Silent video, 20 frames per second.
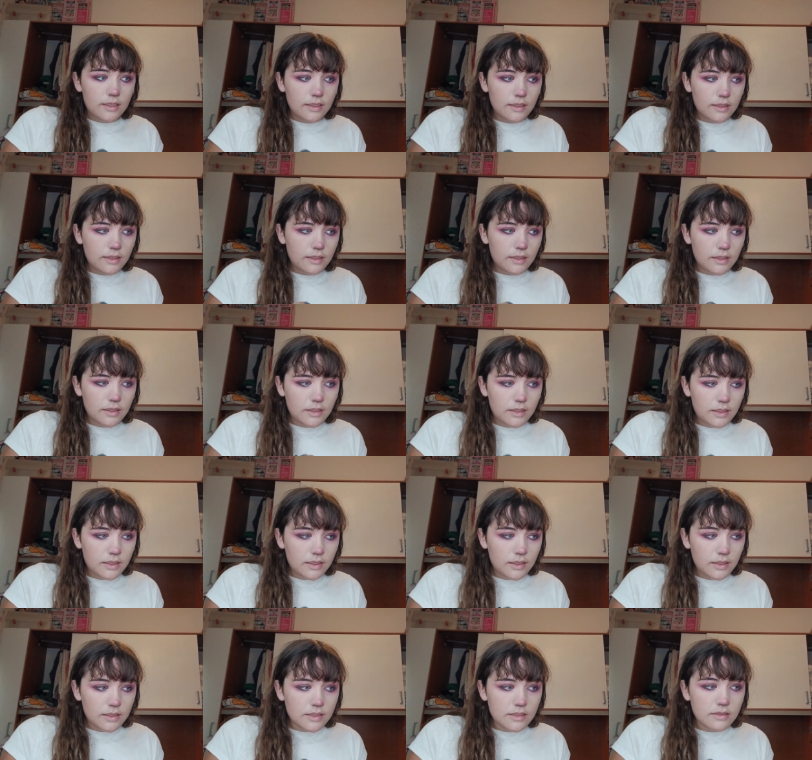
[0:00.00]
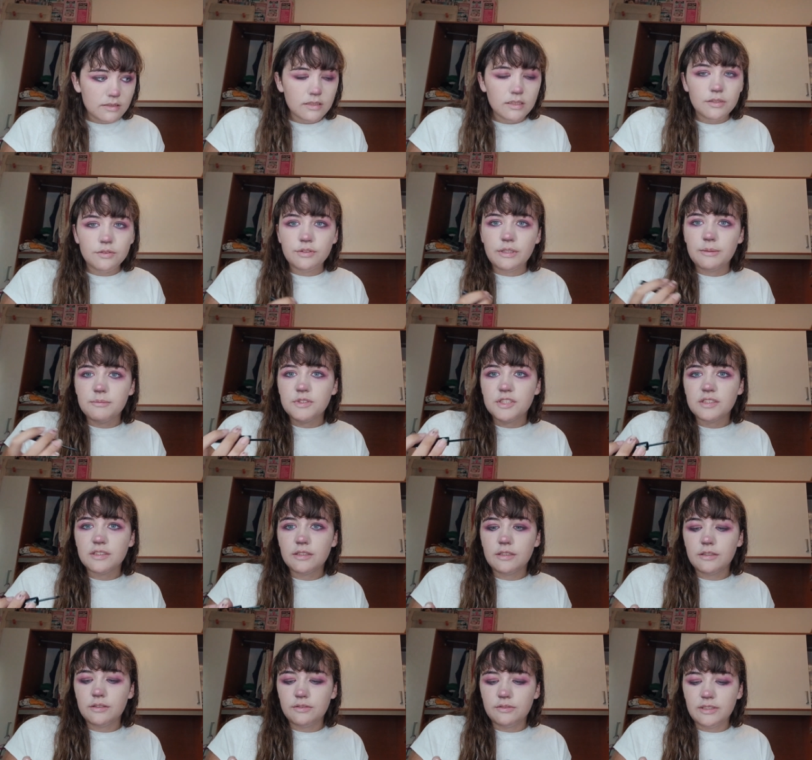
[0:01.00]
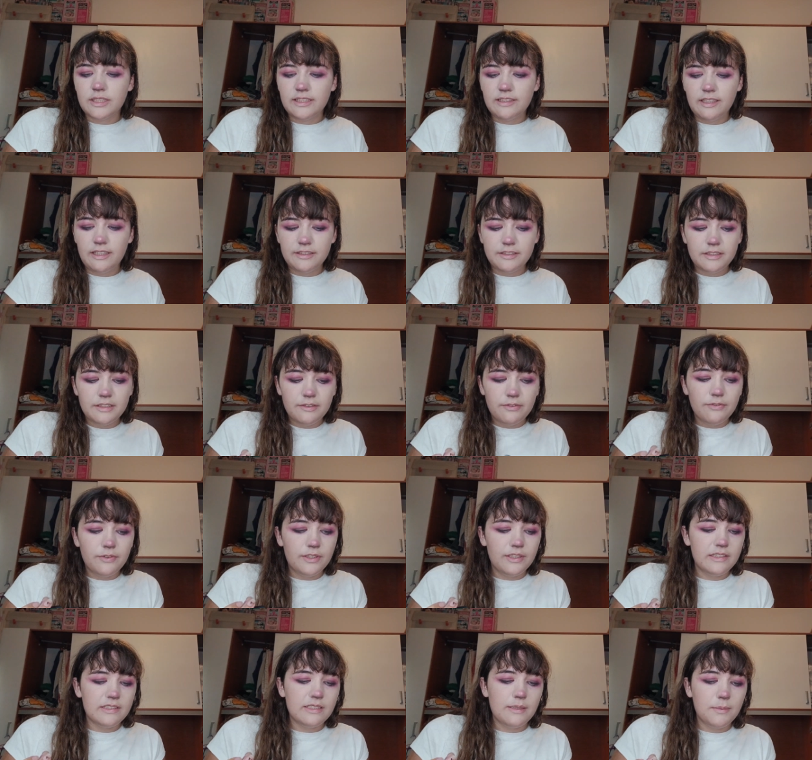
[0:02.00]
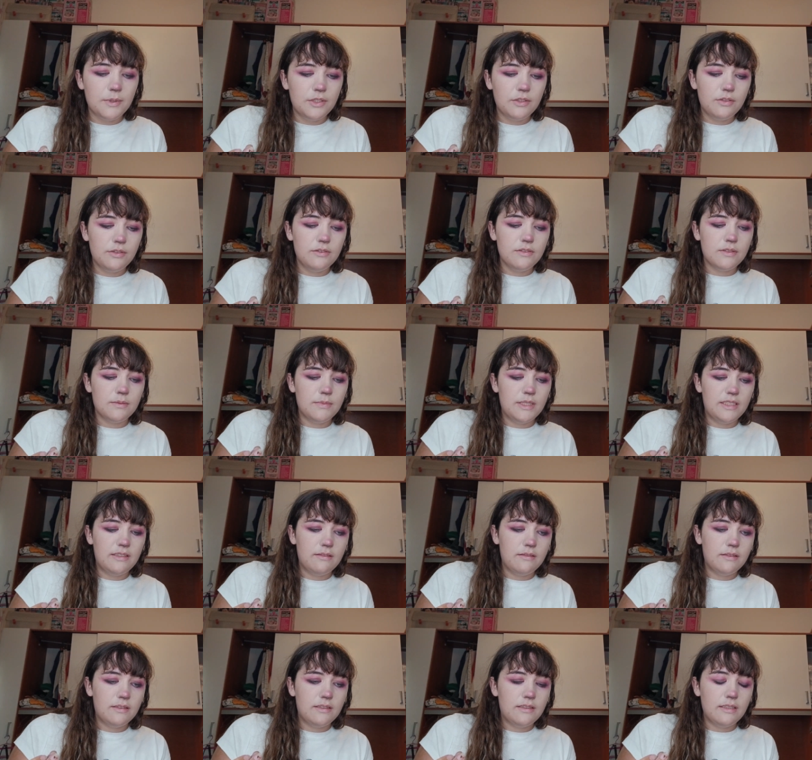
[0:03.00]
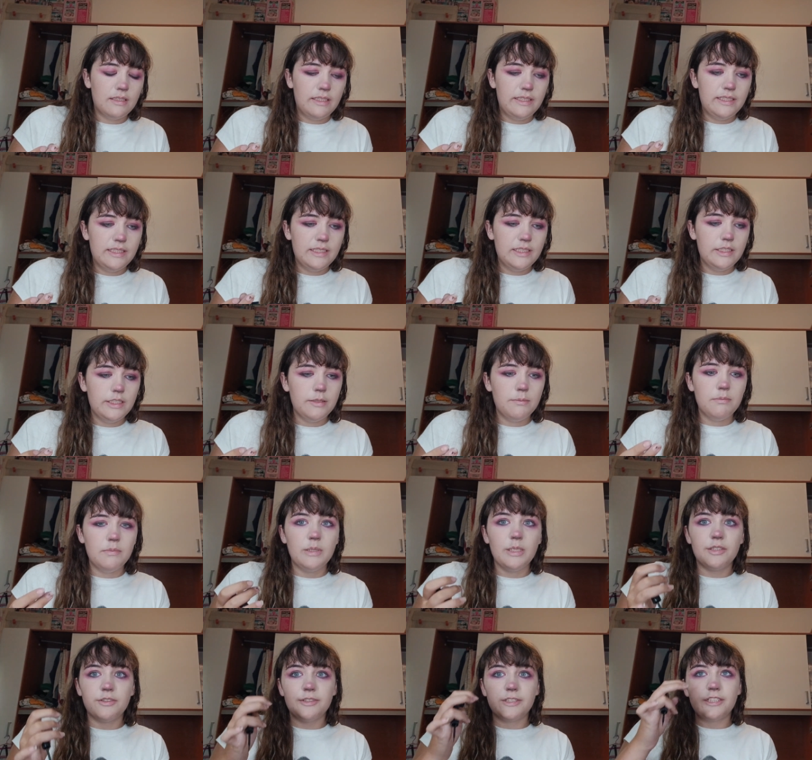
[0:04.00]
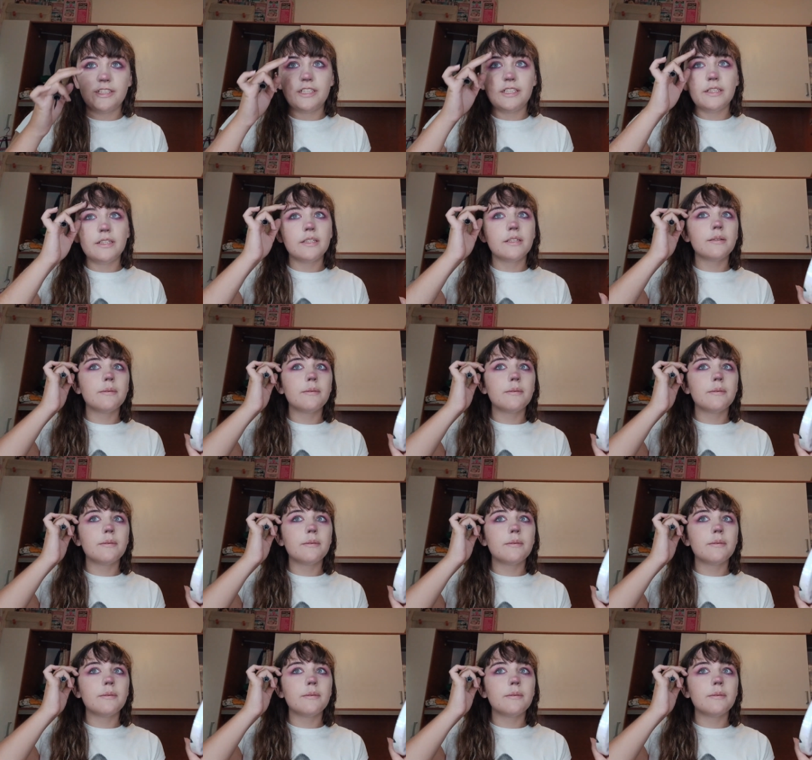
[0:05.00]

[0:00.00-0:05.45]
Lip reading: So I'm just gonna do eyeliner. For this I'm going to use my tiny mirror.